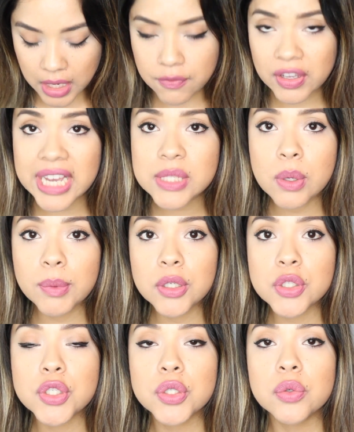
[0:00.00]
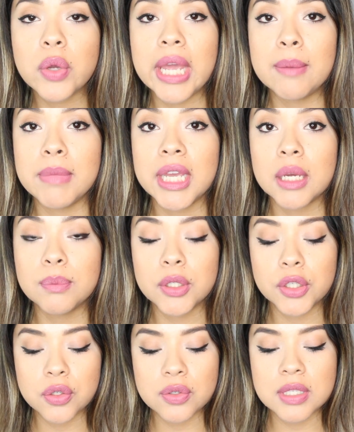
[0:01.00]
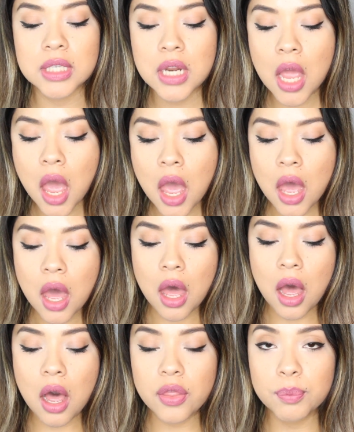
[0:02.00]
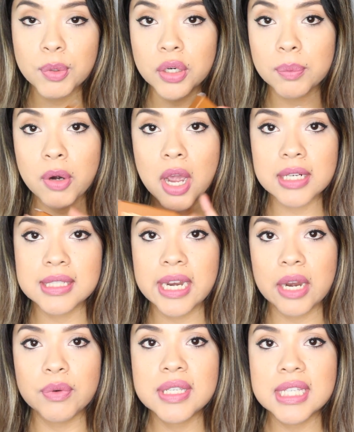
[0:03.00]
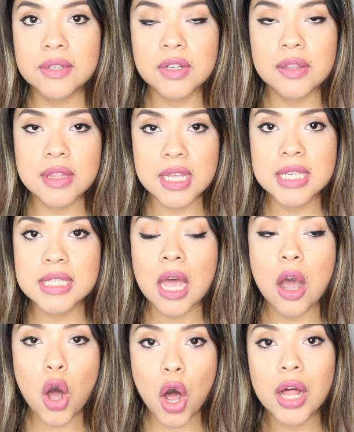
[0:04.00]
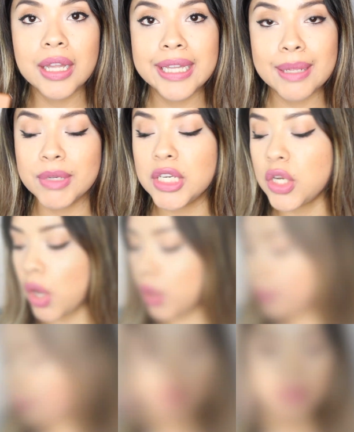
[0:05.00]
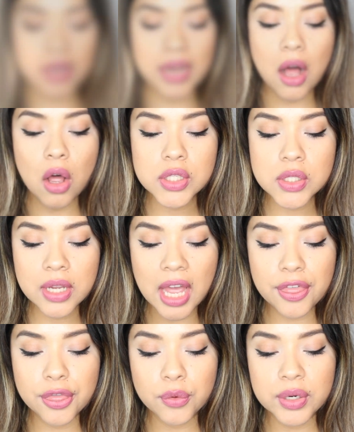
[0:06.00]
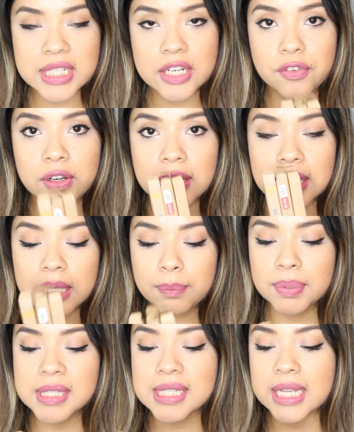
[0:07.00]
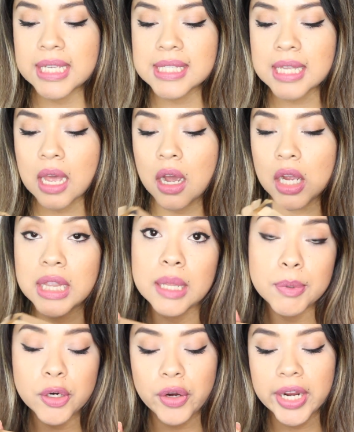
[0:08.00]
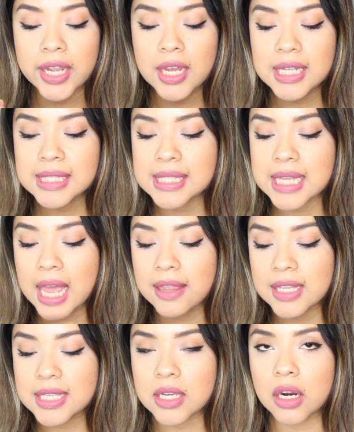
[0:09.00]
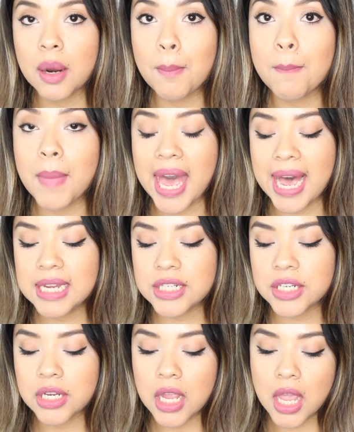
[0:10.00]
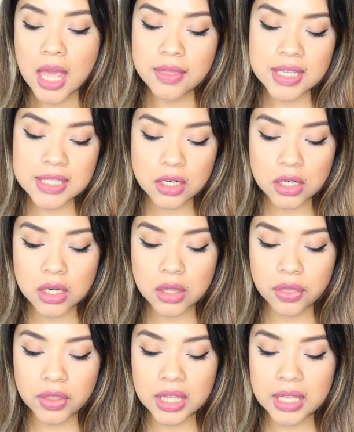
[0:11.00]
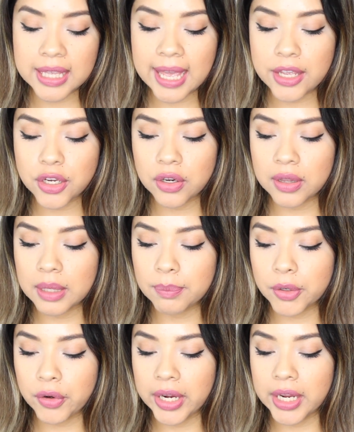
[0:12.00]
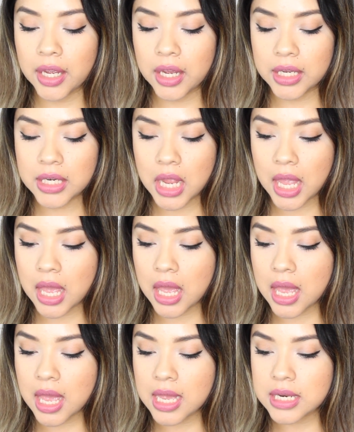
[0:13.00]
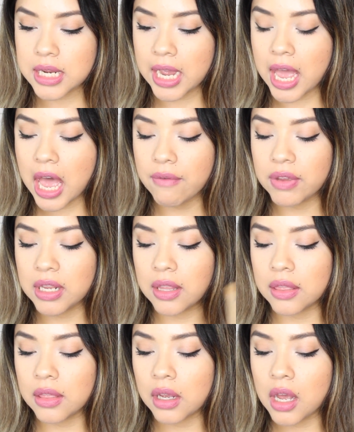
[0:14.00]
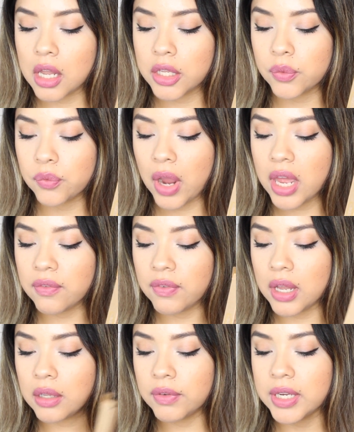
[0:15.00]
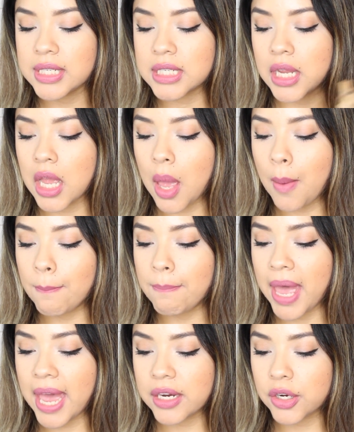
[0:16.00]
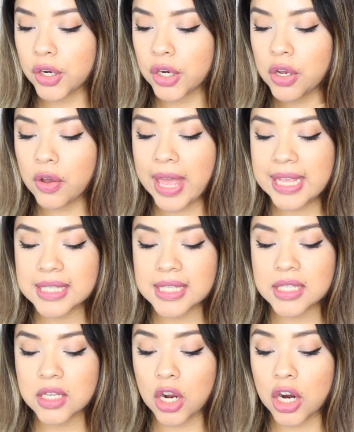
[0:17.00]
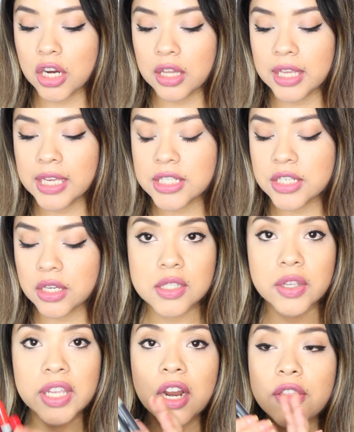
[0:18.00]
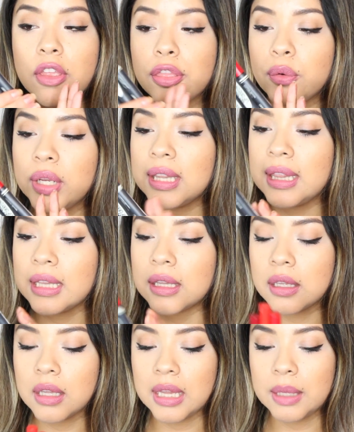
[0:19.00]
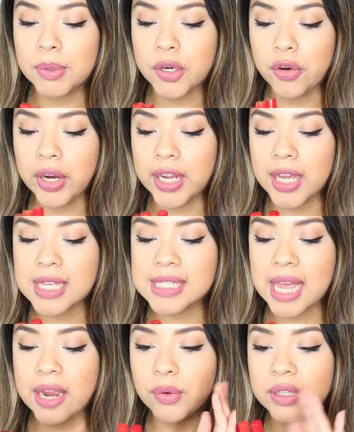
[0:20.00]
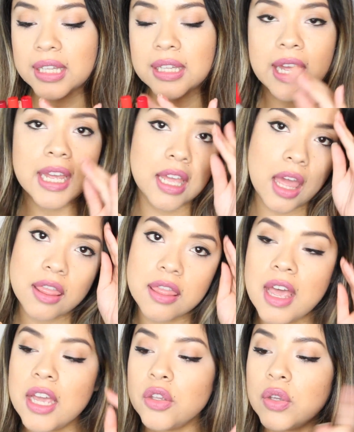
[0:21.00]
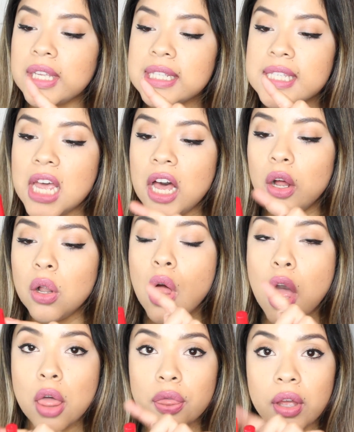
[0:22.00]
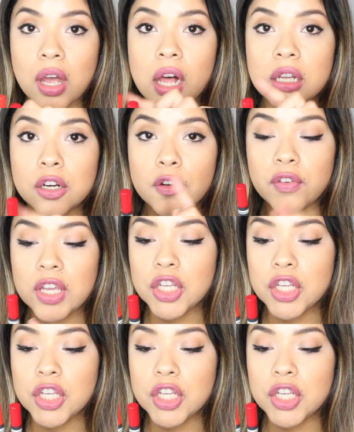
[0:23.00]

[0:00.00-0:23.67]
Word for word: If you guys want me to do a makeup look using uh, the beauty products that I received in this haul, let me know. Then I also got three different lipsticks, uh, lip crayons, and these are matte. These are the Get Your Lip Crayon, and I have it in the color Red Velvet, Batgirl, and Scarlet. So here are the three lip crayons. I really like that you can tell the color of